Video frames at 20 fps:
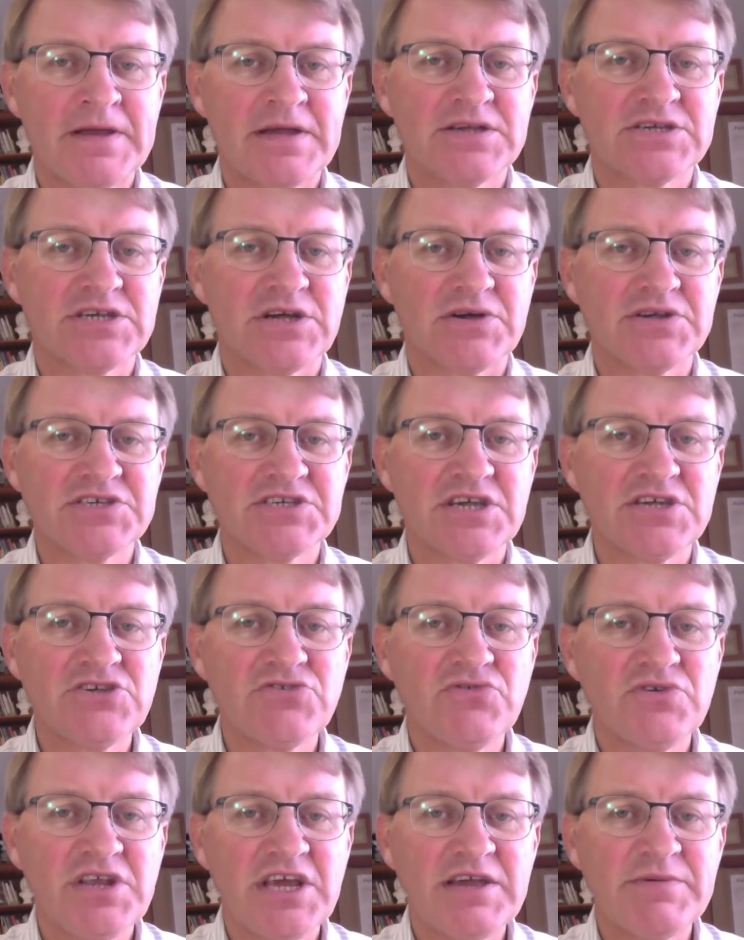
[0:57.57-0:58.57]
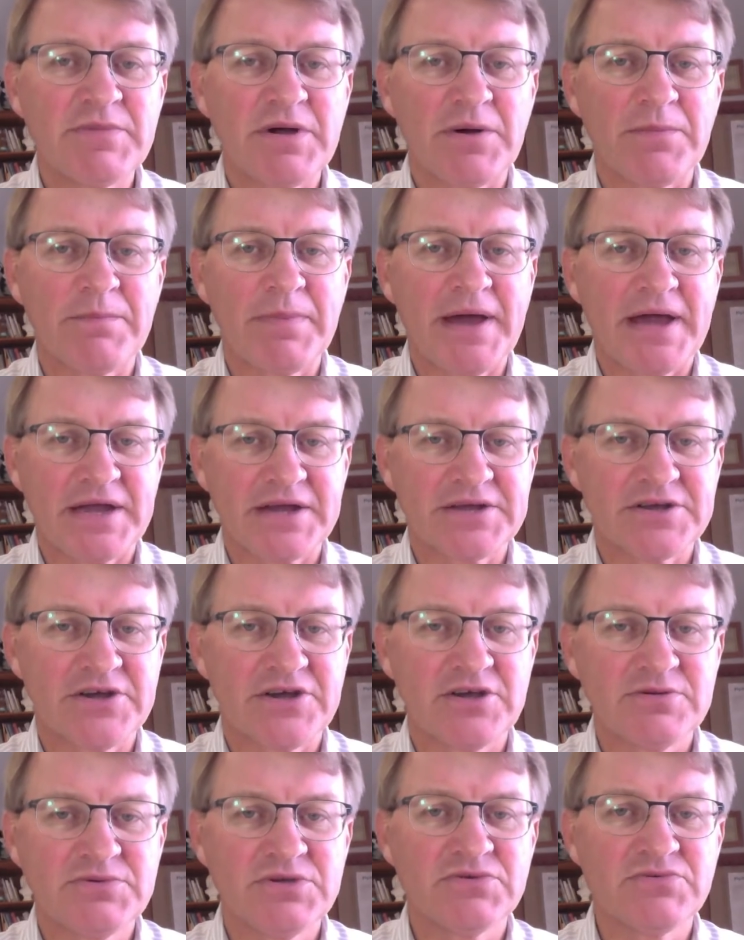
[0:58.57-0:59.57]
So I sent you an email back, and I
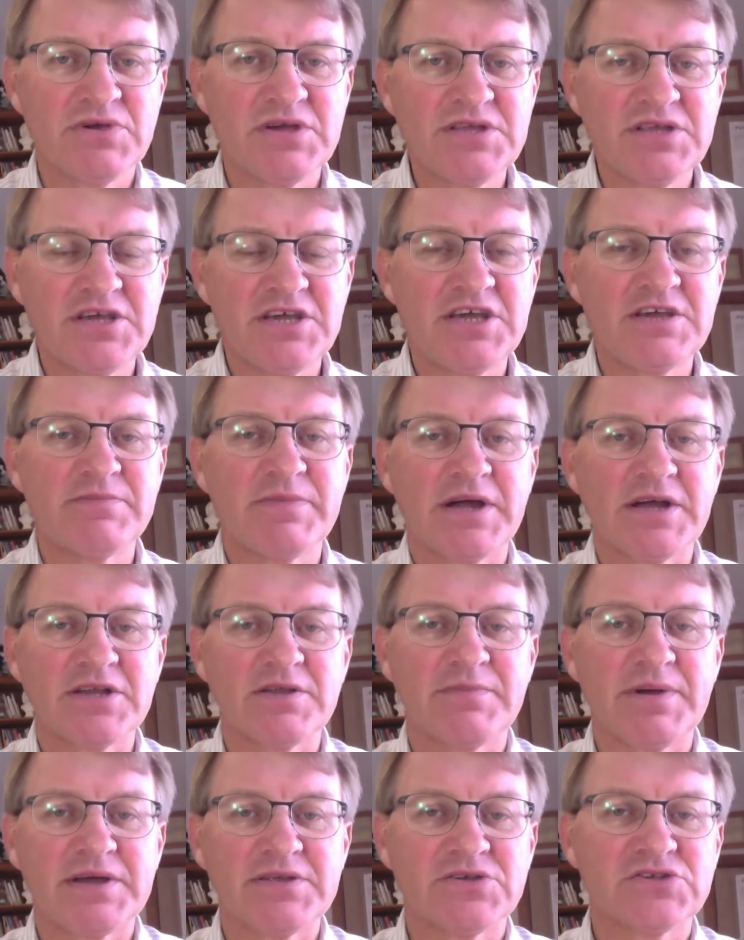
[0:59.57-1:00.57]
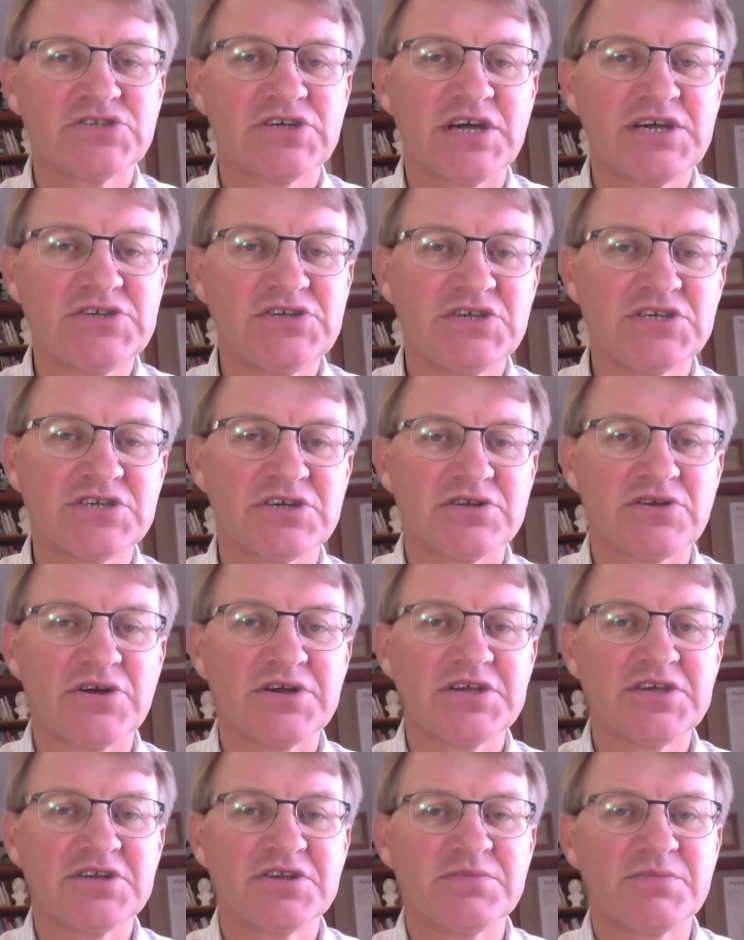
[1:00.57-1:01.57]
hope you read the email about the changes I'd
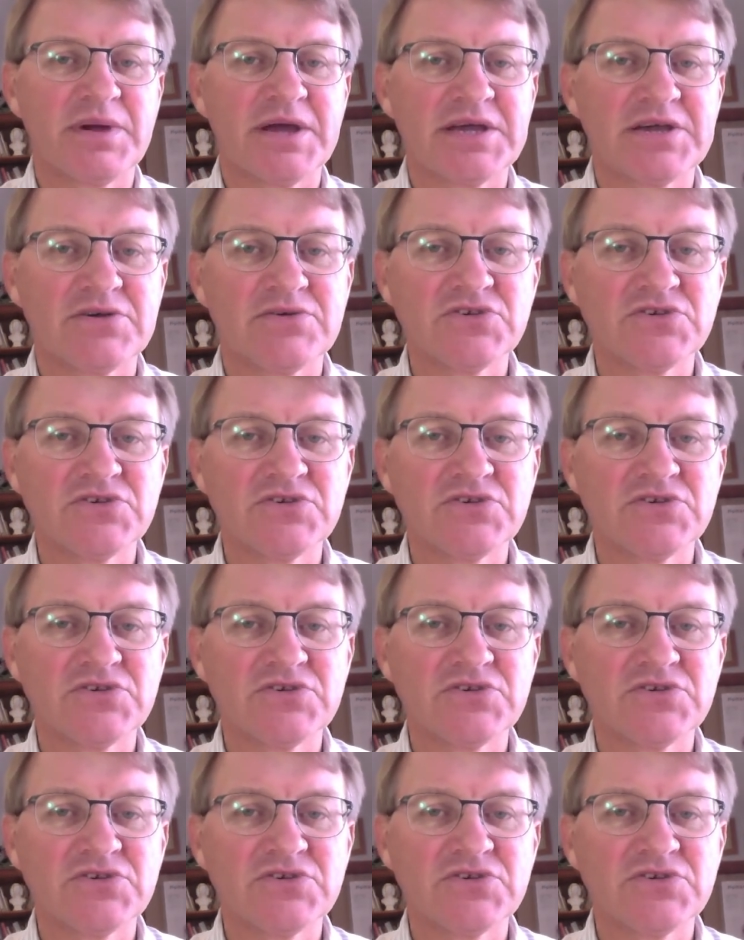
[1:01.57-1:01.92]
like you to make.